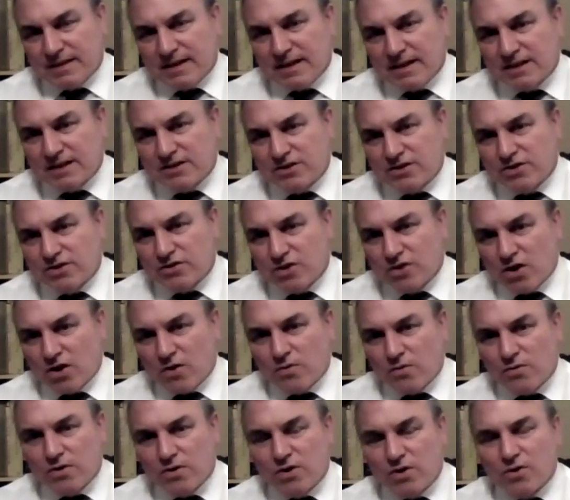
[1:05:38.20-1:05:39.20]
is to
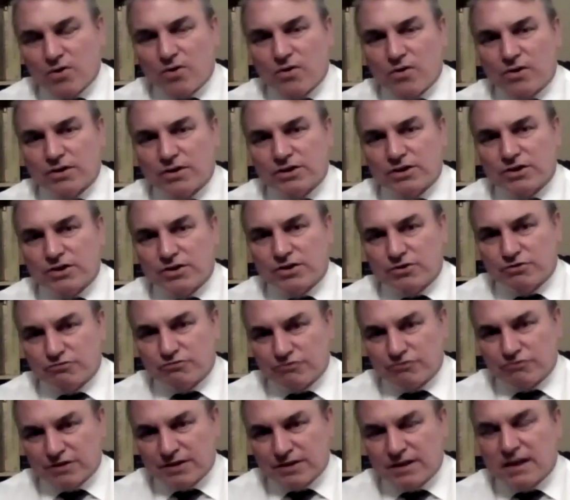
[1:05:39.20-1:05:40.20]
know your
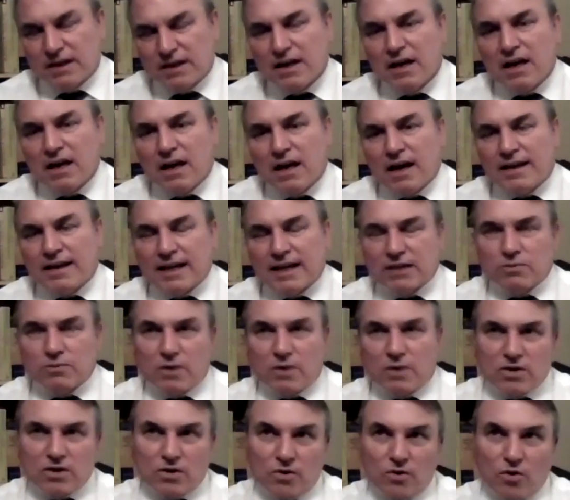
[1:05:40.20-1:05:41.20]
children, and that's
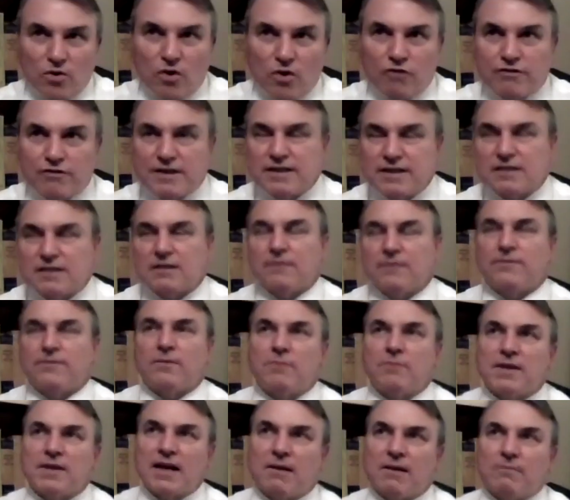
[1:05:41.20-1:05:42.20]
one of the glories of
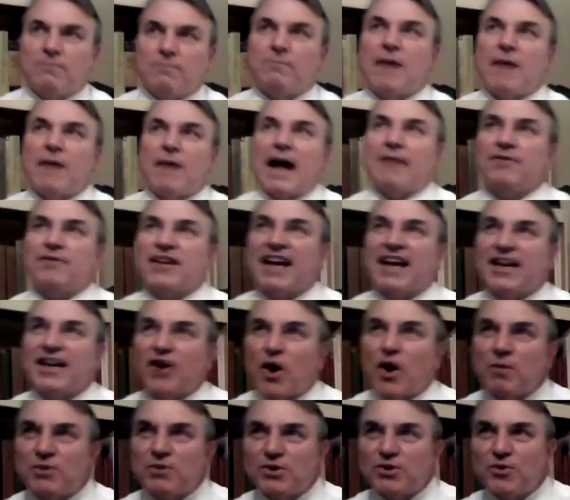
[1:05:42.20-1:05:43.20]
without
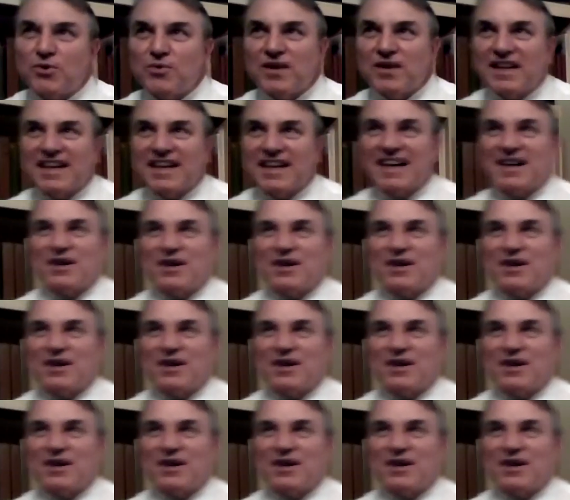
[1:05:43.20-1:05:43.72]
advocating homeschooling